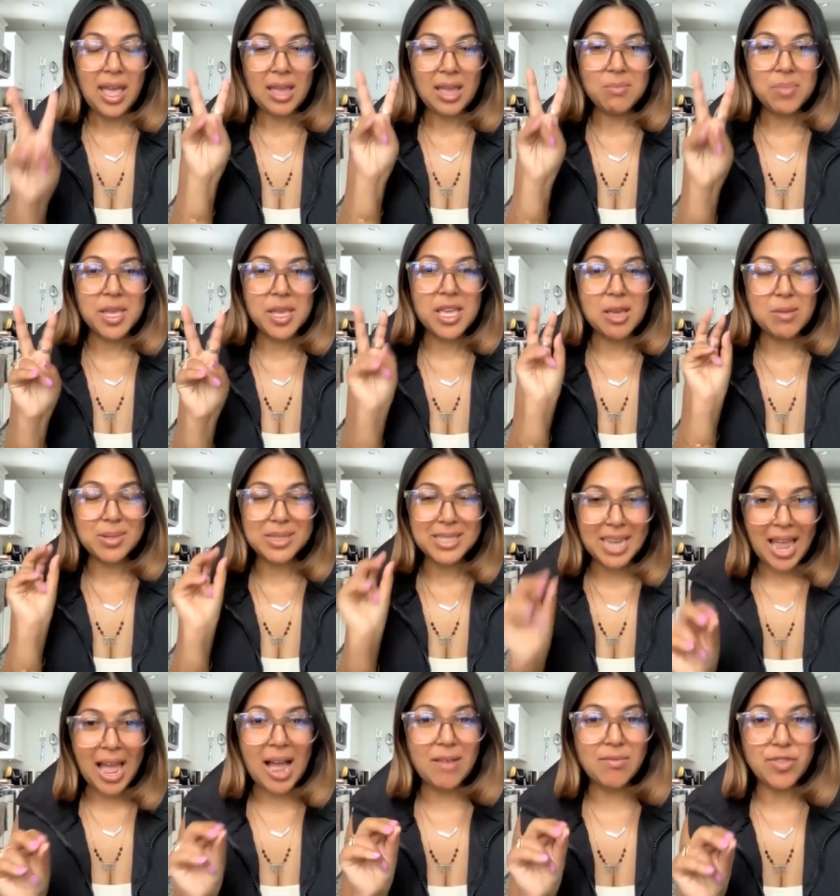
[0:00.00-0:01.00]
And being able to
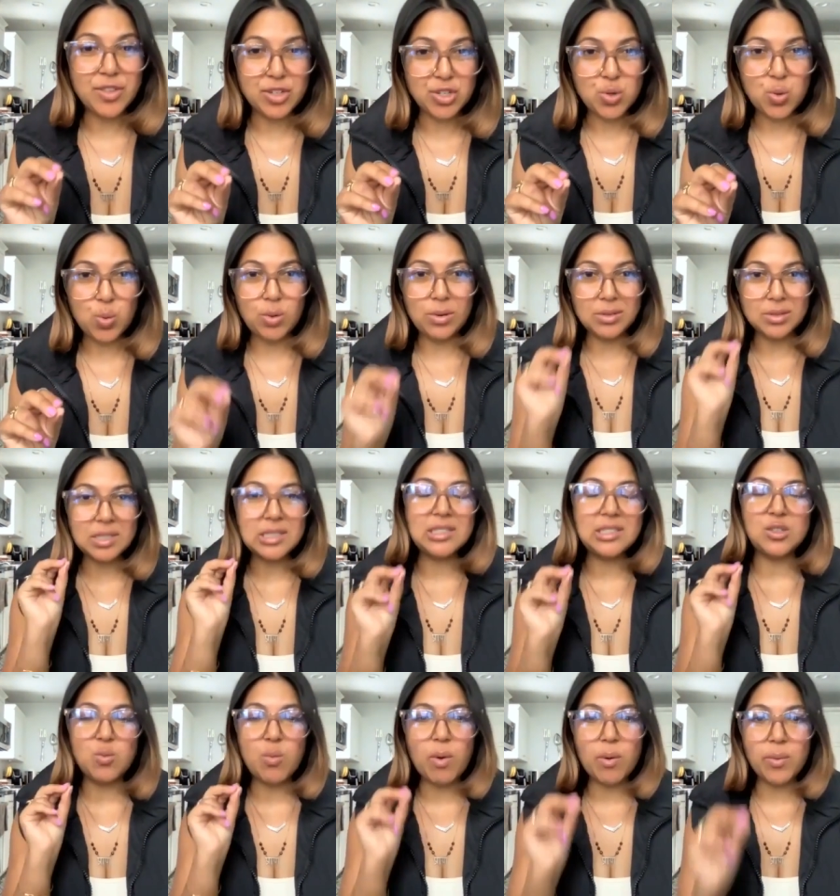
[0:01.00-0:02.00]
have the tools.
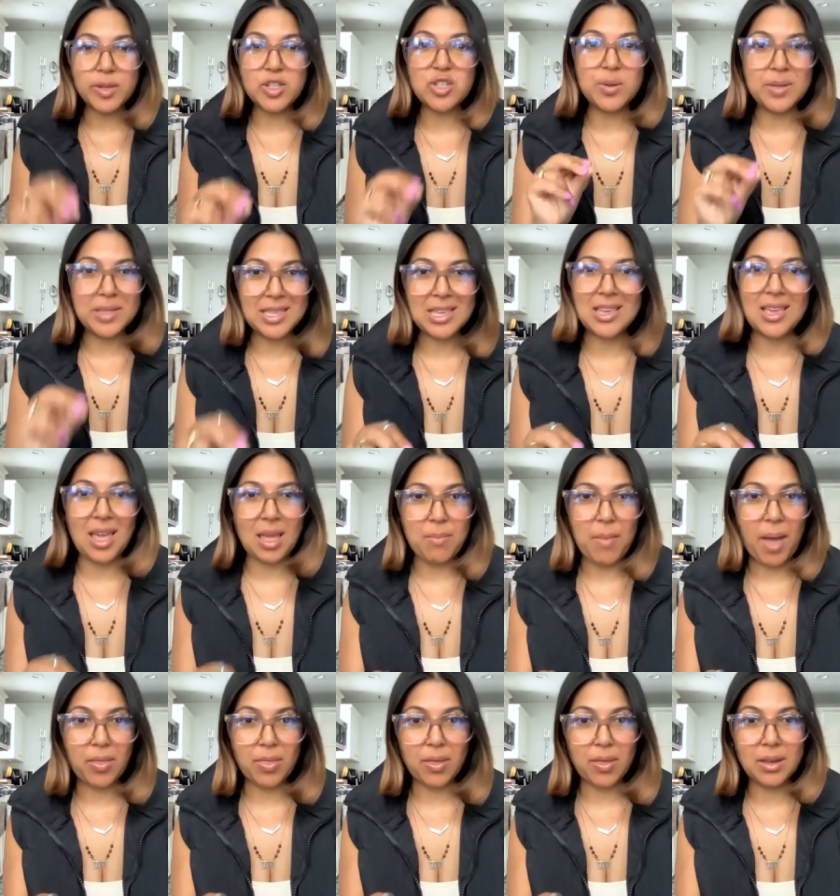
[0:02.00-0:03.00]
This is what we do in the EA
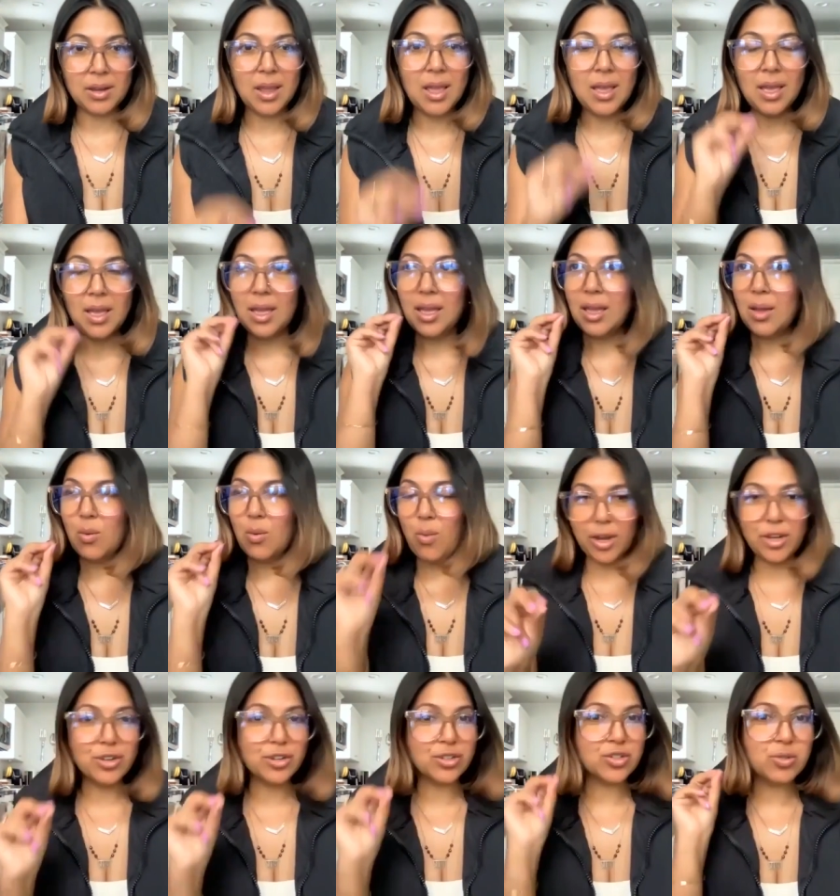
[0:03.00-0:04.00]
method.
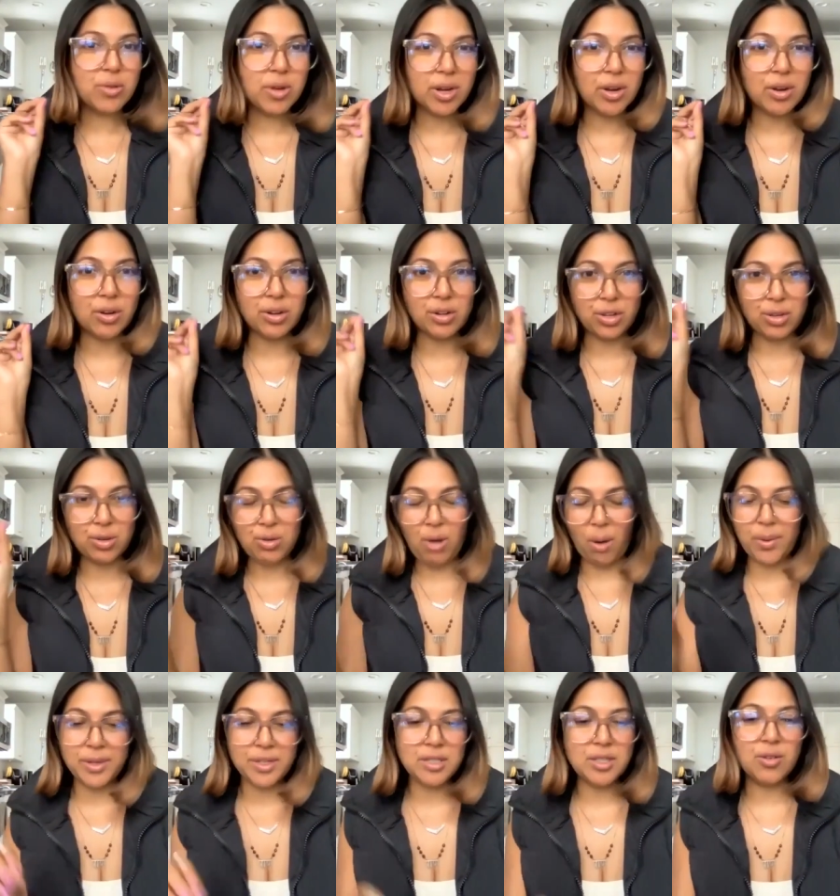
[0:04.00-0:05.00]
When you're triggered, you
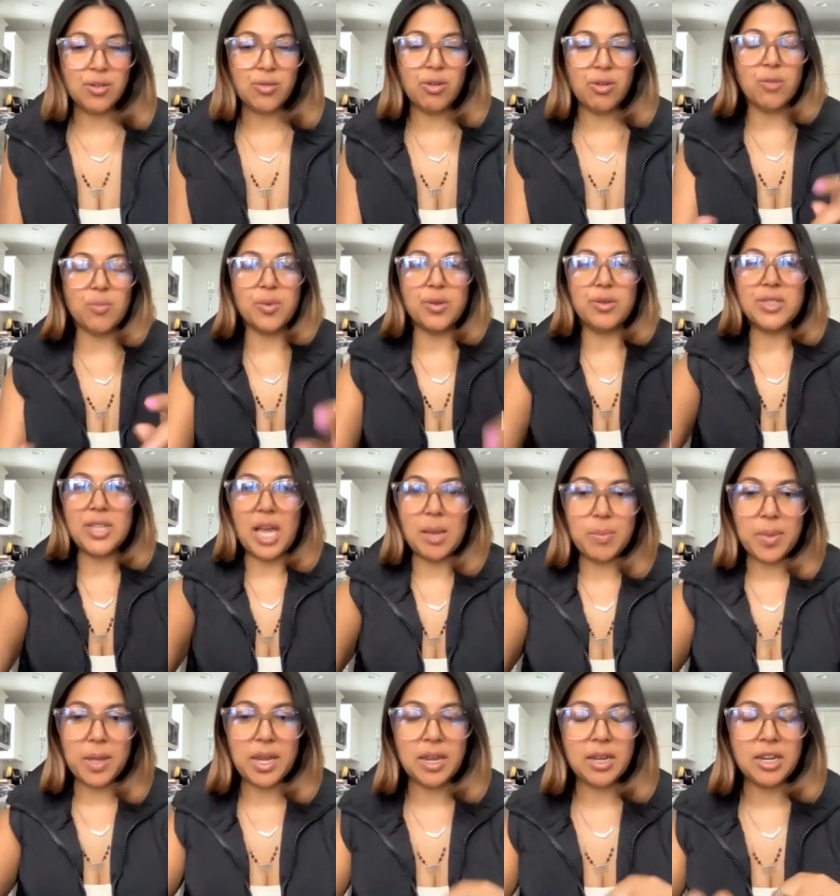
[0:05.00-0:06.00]
go into the group, you
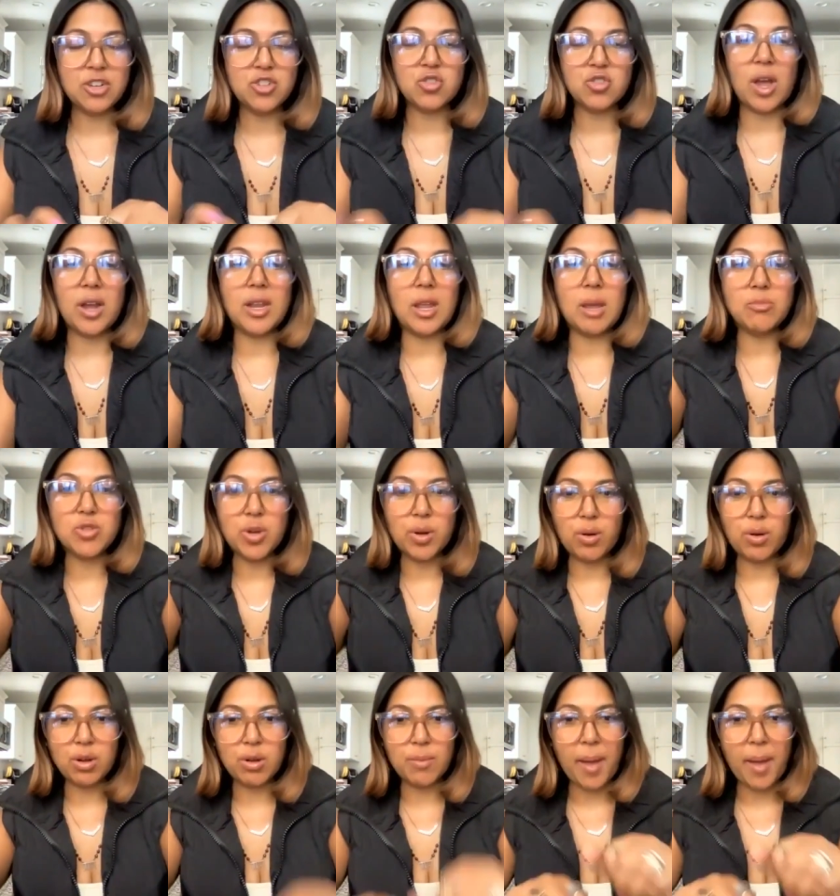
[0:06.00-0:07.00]
type it in, draw. I'm
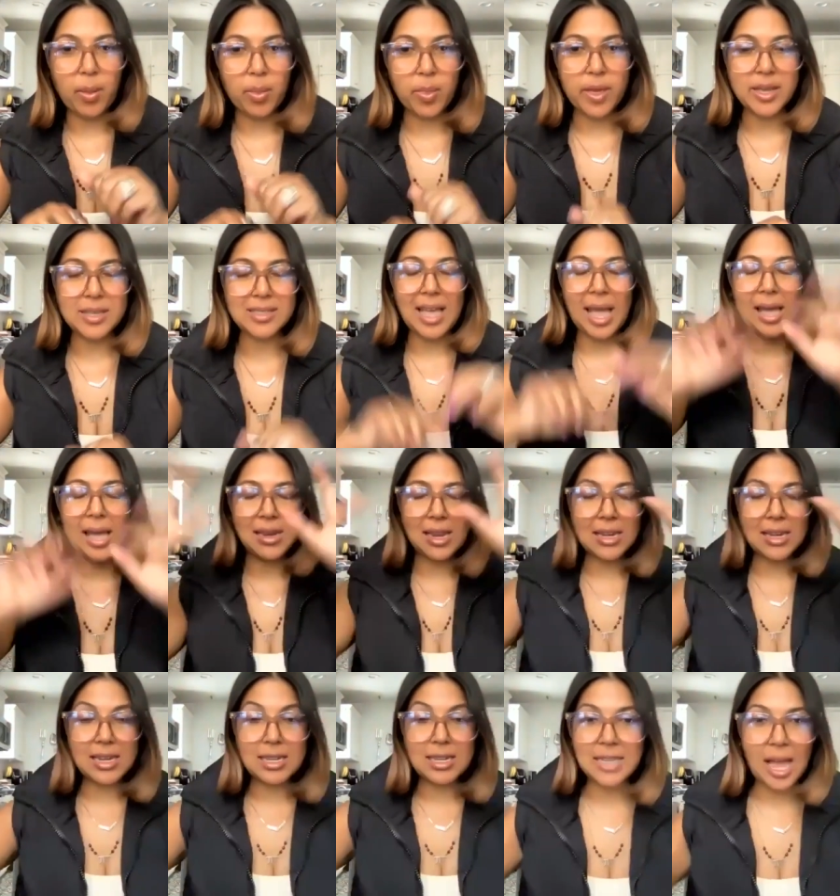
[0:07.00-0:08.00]
triggered about this at
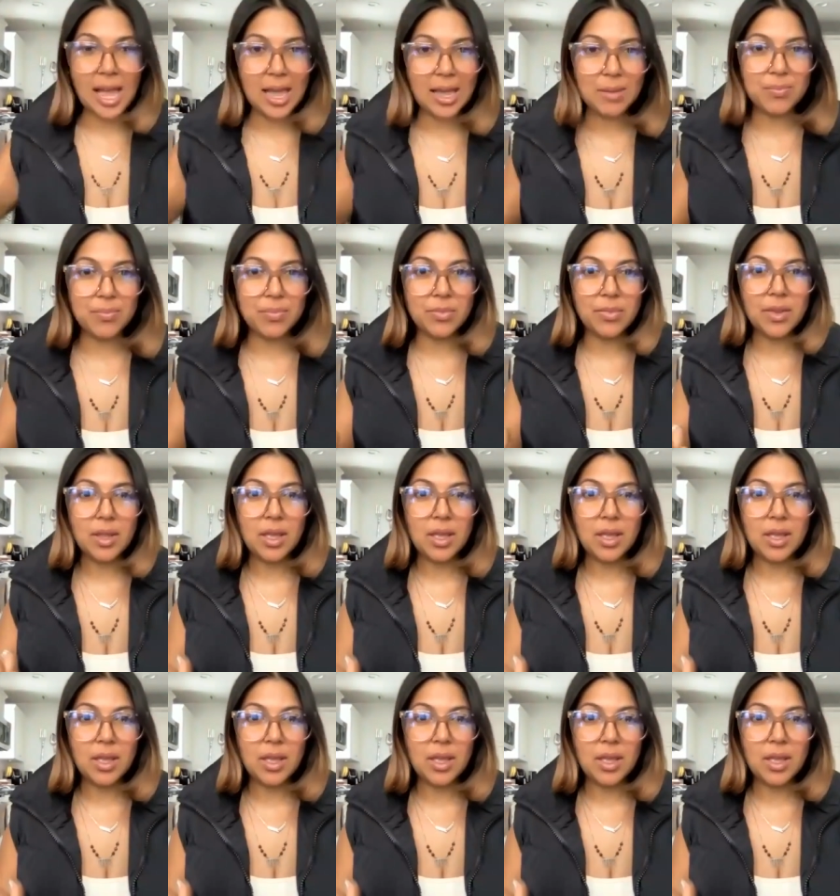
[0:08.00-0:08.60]
any time.